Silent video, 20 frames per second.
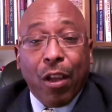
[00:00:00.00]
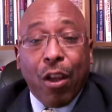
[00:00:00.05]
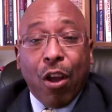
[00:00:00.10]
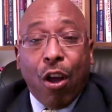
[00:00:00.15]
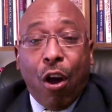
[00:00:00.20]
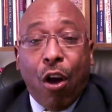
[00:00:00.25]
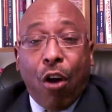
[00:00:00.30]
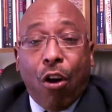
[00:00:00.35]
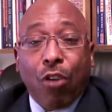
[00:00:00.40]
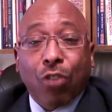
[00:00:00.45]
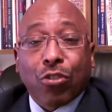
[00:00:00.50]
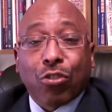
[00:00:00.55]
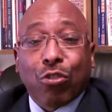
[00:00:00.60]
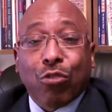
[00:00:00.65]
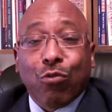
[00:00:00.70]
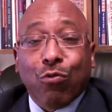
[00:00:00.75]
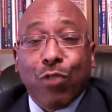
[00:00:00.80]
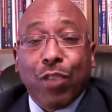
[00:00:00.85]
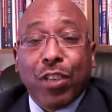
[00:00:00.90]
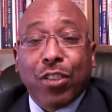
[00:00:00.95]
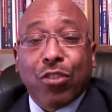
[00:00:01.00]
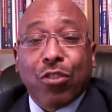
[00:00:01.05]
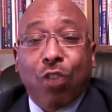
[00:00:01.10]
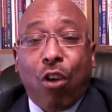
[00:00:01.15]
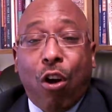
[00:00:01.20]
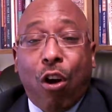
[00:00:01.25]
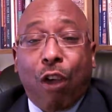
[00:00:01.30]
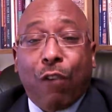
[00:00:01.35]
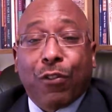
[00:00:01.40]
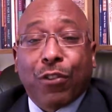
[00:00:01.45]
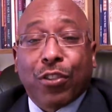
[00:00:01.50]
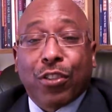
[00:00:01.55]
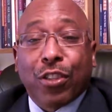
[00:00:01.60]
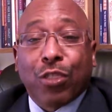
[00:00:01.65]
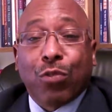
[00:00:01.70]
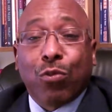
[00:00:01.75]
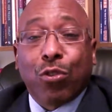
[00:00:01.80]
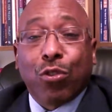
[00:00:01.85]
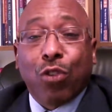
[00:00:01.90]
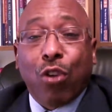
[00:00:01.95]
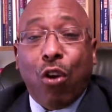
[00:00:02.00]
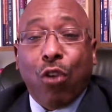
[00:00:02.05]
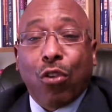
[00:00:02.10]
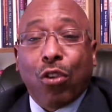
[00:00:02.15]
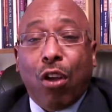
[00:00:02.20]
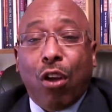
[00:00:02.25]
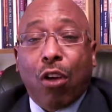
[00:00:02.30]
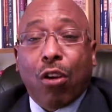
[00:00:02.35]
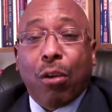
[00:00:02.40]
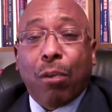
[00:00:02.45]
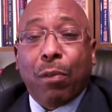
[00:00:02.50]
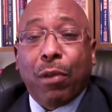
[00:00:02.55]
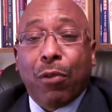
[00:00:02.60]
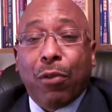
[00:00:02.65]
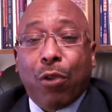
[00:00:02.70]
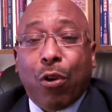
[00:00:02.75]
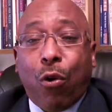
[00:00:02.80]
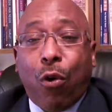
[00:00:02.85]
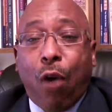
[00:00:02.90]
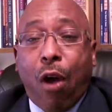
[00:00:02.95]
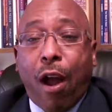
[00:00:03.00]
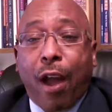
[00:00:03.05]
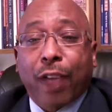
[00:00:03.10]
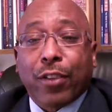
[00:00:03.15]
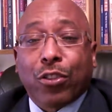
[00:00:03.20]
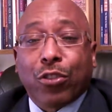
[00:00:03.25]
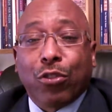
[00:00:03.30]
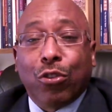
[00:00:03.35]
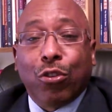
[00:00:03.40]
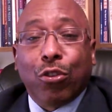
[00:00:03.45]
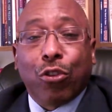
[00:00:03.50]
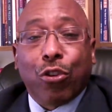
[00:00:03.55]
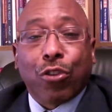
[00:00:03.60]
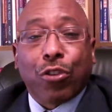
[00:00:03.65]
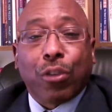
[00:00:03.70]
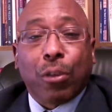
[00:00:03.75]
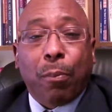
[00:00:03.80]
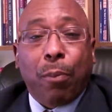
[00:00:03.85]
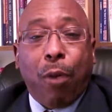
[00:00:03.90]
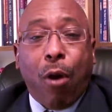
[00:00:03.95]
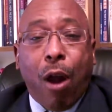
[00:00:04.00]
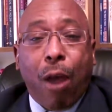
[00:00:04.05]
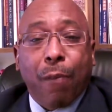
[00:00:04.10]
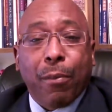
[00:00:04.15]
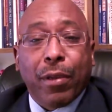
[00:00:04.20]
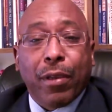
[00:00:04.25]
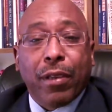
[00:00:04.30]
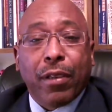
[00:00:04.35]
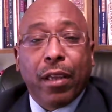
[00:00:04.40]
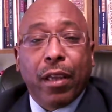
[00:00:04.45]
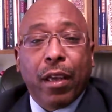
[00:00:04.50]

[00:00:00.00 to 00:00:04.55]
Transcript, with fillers: Also, regional offices will no longer be required to alert department